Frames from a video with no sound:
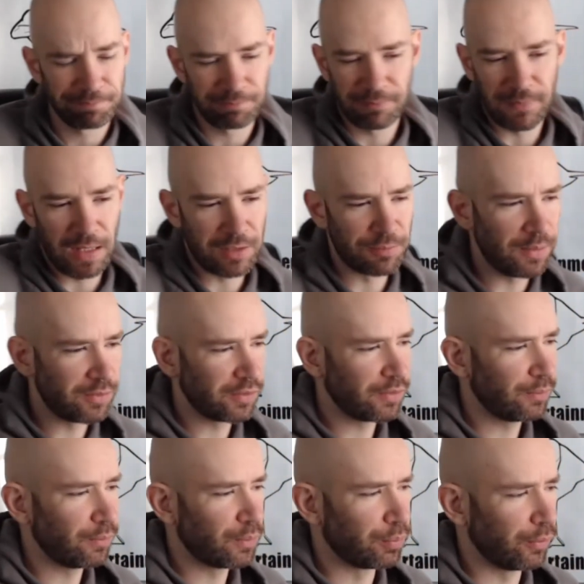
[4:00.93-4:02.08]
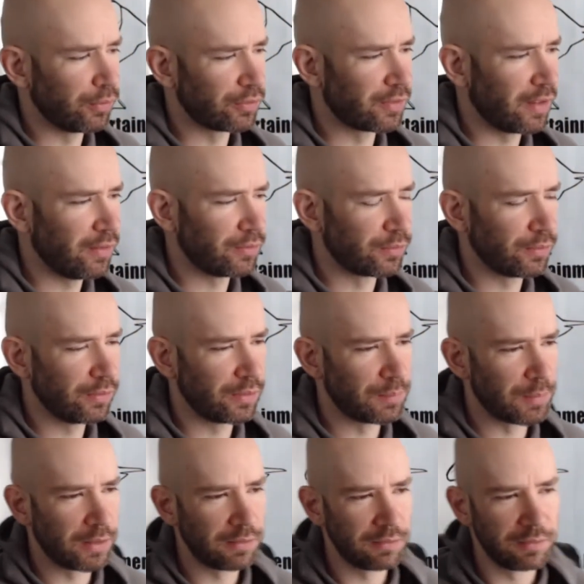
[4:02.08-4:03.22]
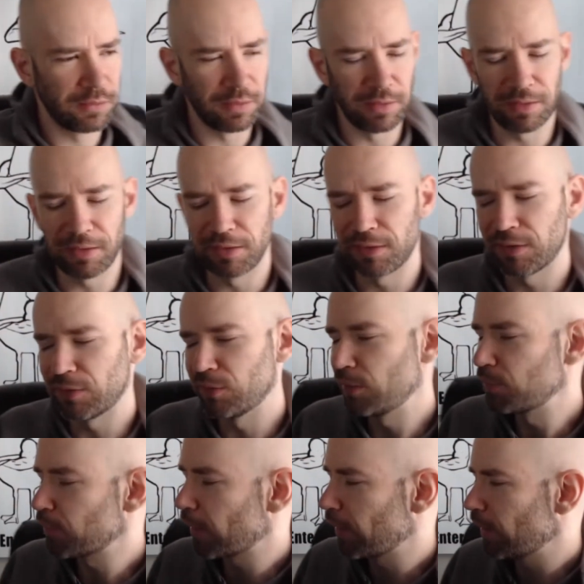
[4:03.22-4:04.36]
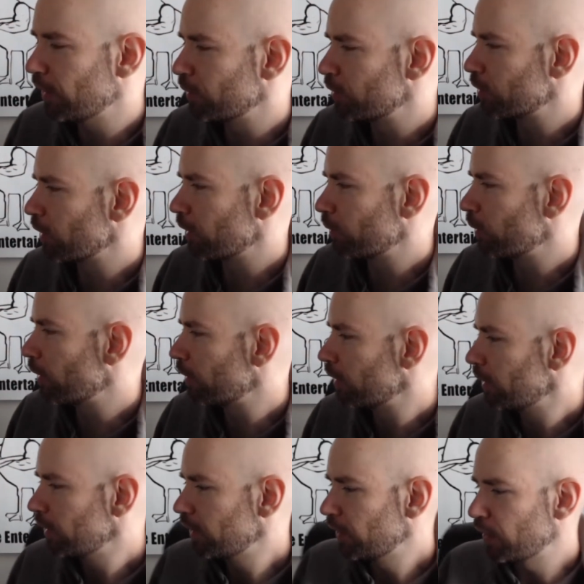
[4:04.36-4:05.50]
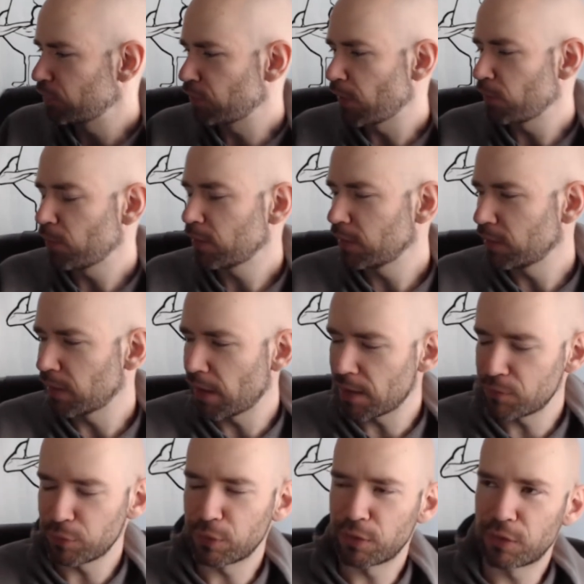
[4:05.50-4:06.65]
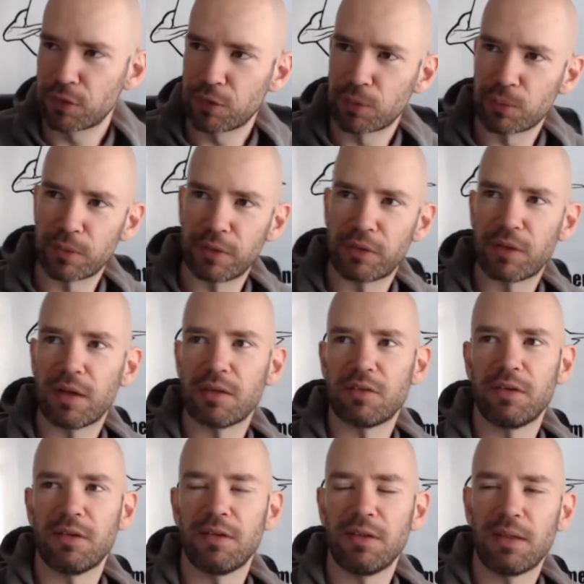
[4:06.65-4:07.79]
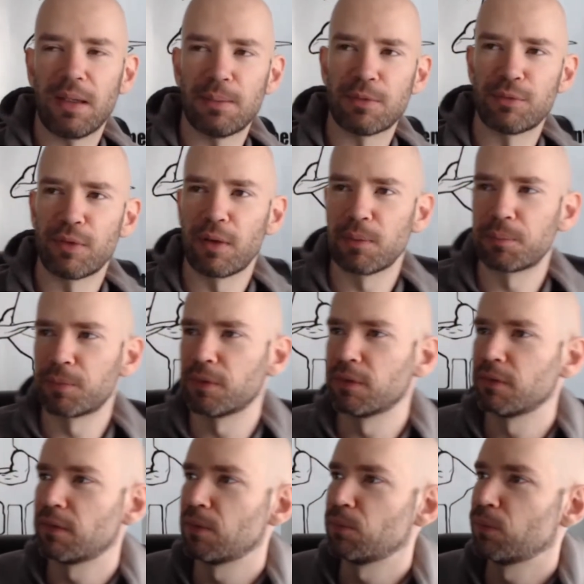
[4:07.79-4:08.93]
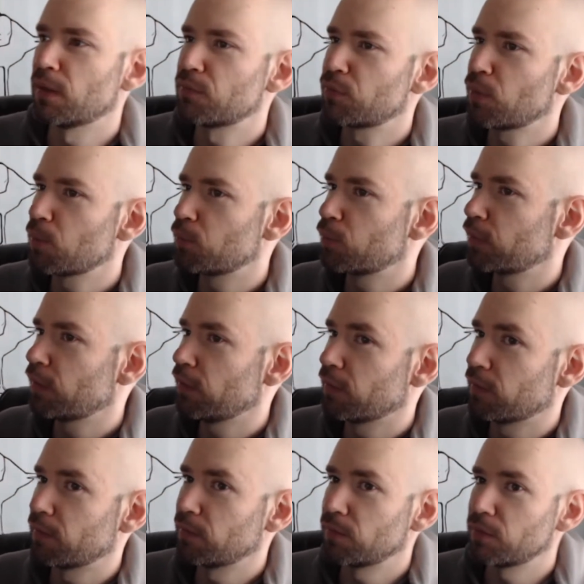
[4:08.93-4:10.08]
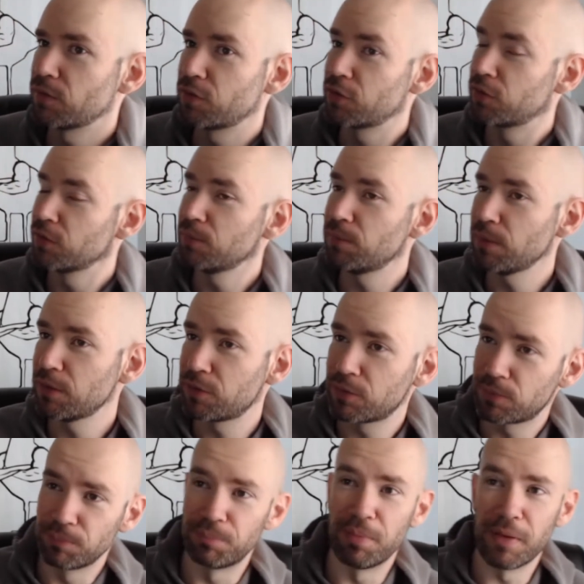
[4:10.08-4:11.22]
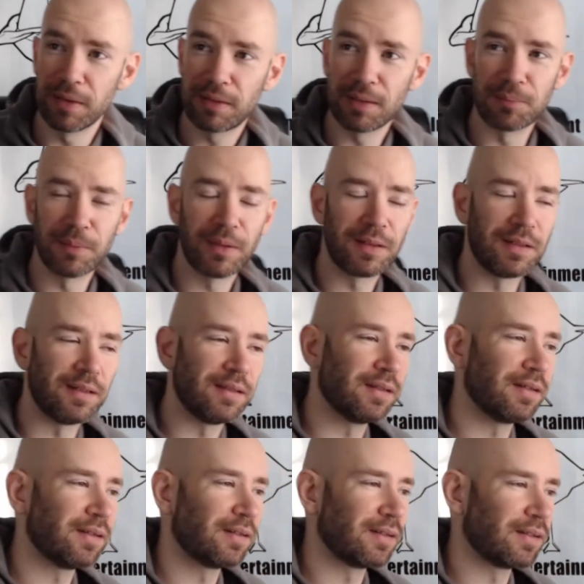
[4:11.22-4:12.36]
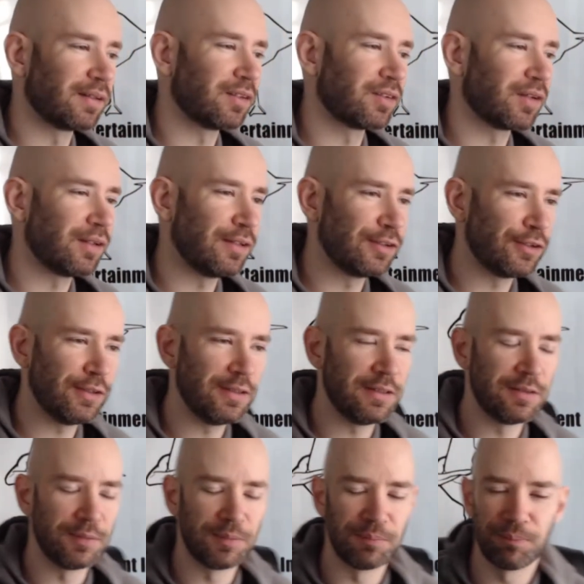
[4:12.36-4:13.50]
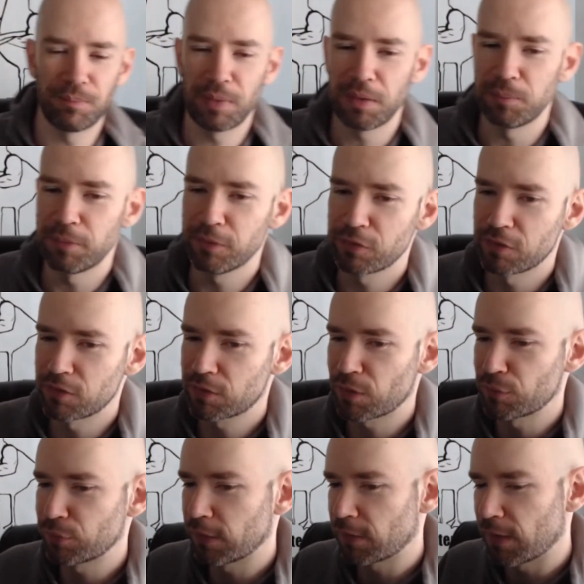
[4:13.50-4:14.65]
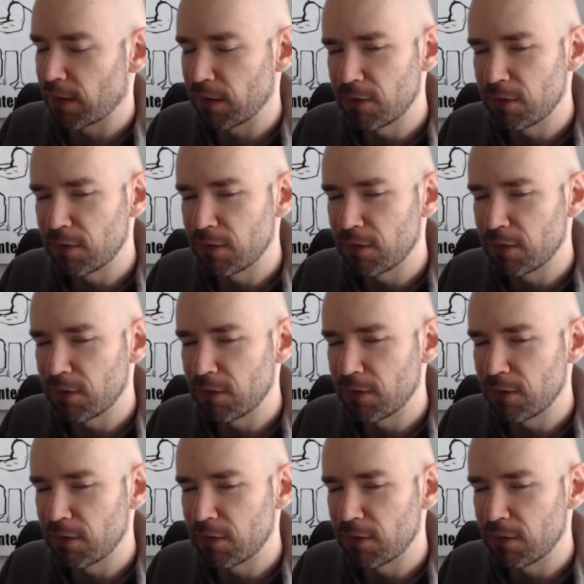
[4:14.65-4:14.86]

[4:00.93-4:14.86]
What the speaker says: That's basically what it boils down to, really, man. In my head, it was like, well, if I want to have a career as an indie game developer, then whatever I'm working on should be making money, because I need to eat and pay bills and stuff like that.